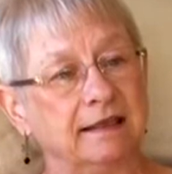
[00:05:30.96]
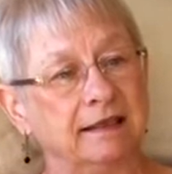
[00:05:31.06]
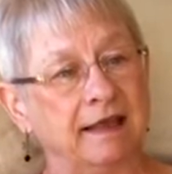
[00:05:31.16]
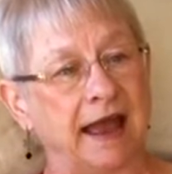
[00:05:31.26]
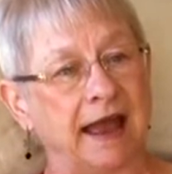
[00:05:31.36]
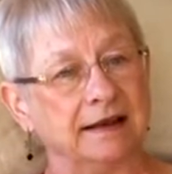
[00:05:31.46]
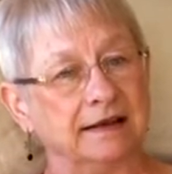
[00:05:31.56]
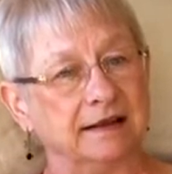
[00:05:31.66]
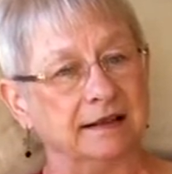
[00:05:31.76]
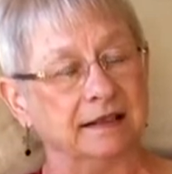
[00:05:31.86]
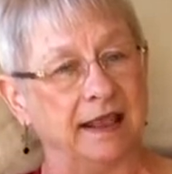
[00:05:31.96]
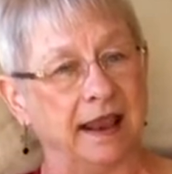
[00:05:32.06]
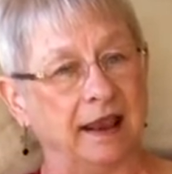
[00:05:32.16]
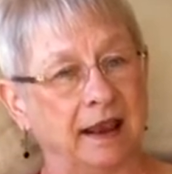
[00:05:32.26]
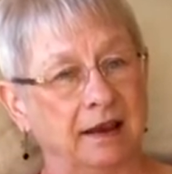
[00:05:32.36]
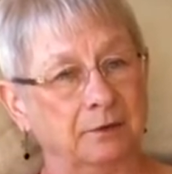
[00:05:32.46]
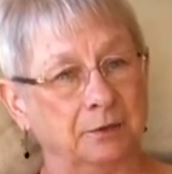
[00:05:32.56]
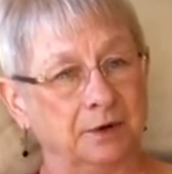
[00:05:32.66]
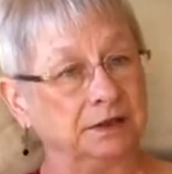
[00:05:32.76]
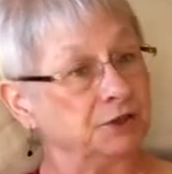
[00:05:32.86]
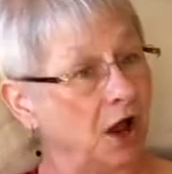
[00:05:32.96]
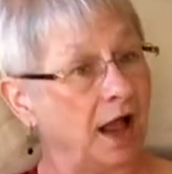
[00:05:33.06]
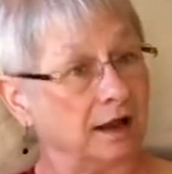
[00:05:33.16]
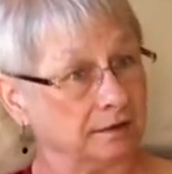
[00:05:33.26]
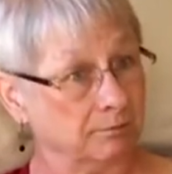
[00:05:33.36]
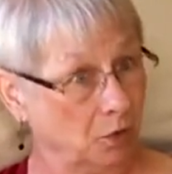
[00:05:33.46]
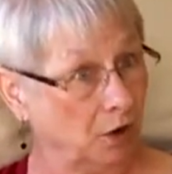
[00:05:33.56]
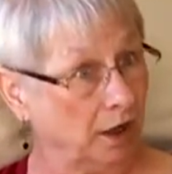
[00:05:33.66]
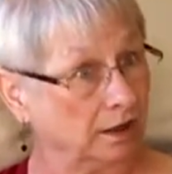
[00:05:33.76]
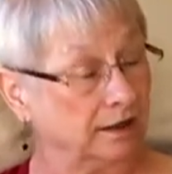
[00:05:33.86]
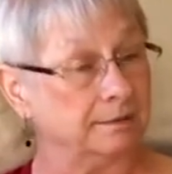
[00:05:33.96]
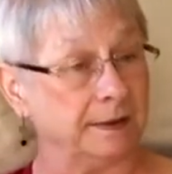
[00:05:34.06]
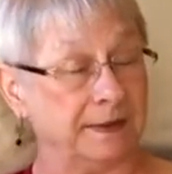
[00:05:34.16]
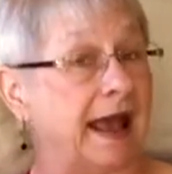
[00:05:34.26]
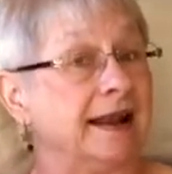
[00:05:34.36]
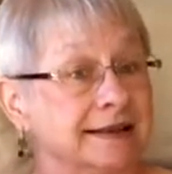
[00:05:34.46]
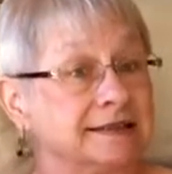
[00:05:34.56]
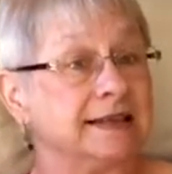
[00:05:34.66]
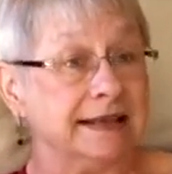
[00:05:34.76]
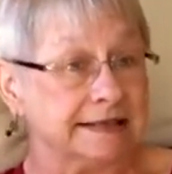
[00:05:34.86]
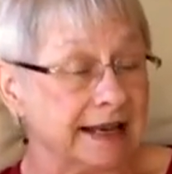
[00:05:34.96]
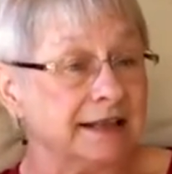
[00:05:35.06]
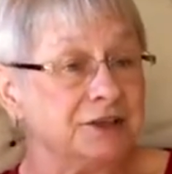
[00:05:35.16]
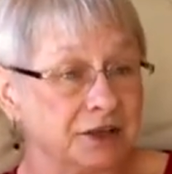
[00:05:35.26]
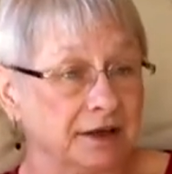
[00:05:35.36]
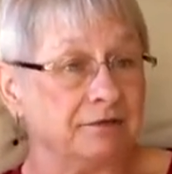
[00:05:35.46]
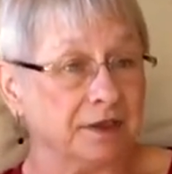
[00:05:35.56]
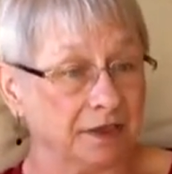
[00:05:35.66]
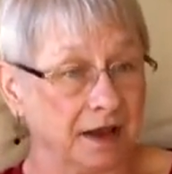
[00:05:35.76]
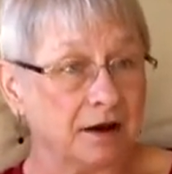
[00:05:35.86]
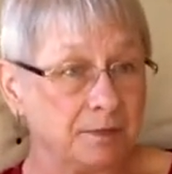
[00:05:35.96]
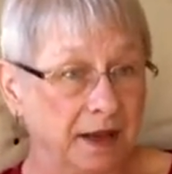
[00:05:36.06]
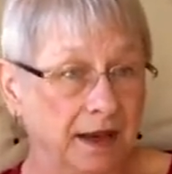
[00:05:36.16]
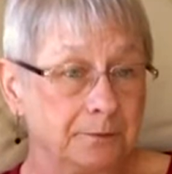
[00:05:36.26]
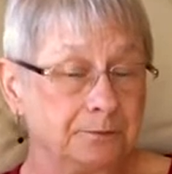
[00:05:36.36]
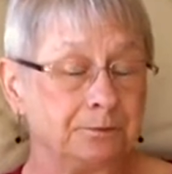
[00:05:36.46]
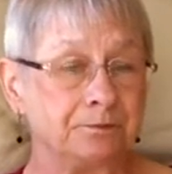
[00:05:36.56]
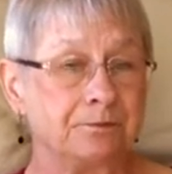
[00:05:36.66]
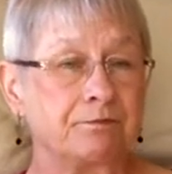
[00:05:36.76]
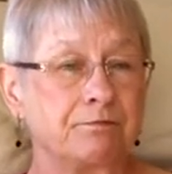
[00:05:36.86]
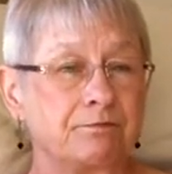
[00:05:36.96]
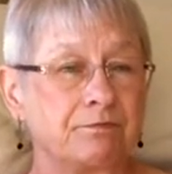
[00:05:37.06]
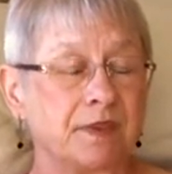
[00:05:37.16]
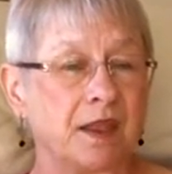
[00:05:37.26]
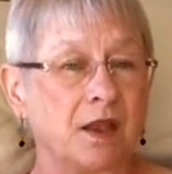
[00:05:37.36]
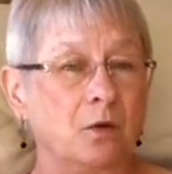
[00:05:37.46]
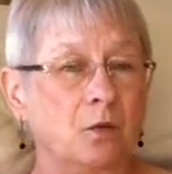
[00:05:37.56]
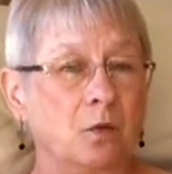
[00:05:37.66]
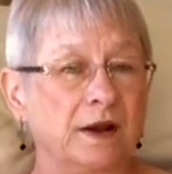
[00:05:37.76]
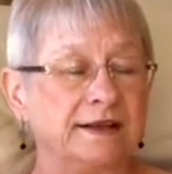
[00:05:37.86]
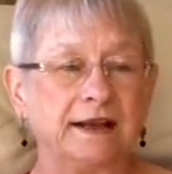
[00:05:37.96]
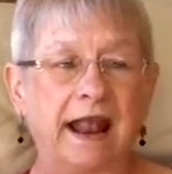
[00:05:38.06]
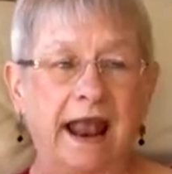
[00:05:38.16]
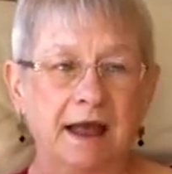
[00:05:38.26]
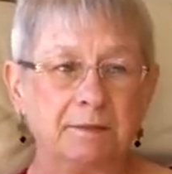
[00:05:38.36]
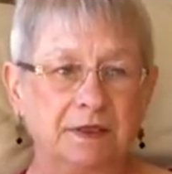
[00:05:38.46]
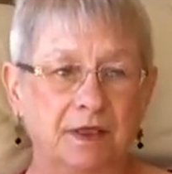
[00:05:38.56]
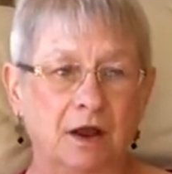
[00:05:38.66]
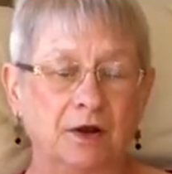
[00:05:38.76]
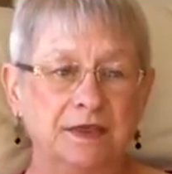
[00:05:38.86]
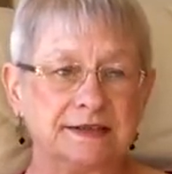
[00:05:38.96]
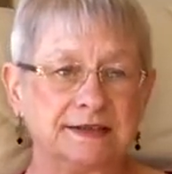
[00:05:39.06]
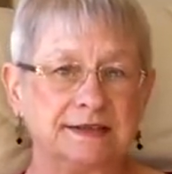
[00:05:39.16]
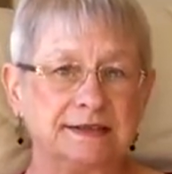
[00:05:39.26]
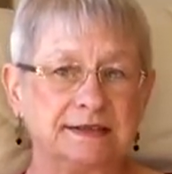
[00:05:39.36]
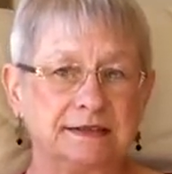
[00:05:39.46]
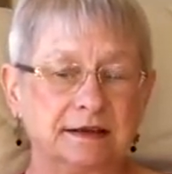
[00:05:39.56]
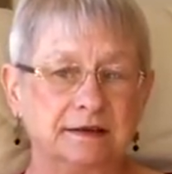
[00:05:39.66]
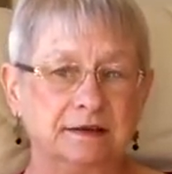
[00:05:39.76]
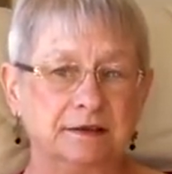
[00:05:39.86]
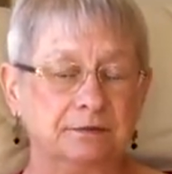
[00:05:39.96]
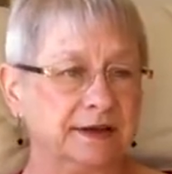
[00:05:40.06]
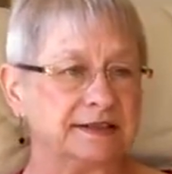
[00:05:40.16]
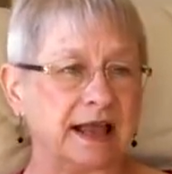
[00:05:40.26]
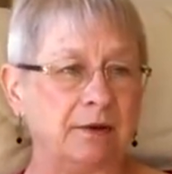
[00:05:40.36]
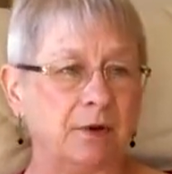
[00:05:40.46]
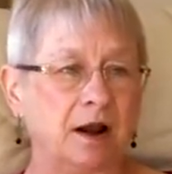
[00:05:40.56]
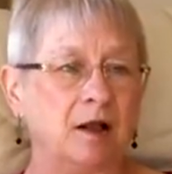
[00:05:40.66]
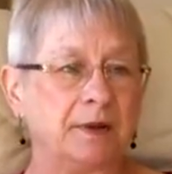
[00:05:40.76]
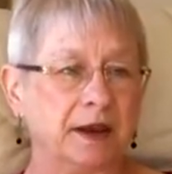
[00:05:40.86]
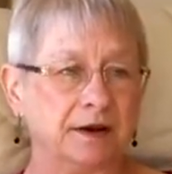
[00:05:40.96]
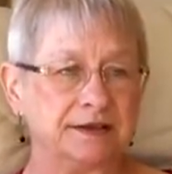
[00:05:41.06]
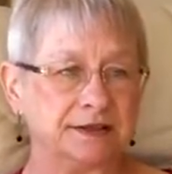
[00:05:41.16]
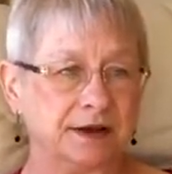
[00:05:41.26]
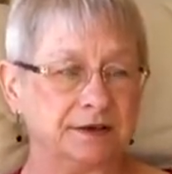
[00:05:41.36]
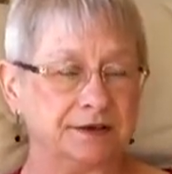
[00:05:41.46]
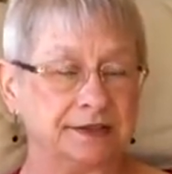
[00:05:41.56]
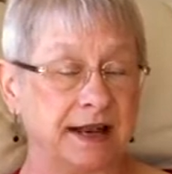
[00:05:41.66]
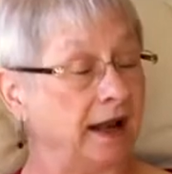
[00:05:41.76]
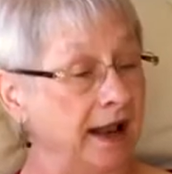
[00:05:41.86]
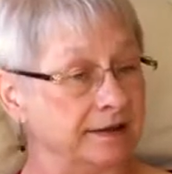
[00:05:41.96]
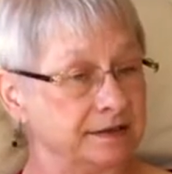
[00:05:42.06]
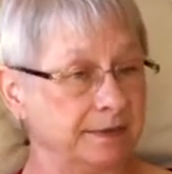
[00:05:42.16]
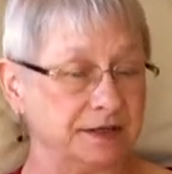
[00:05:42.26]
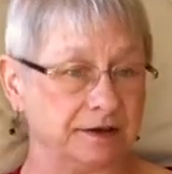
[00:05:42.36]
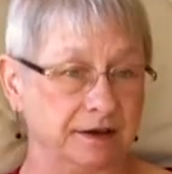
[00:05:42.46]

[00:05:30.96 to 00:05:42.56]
that they will talk more. I mean, that is the intention of the therapy. What can happen though, and this is the risk I want all parents to understand and speech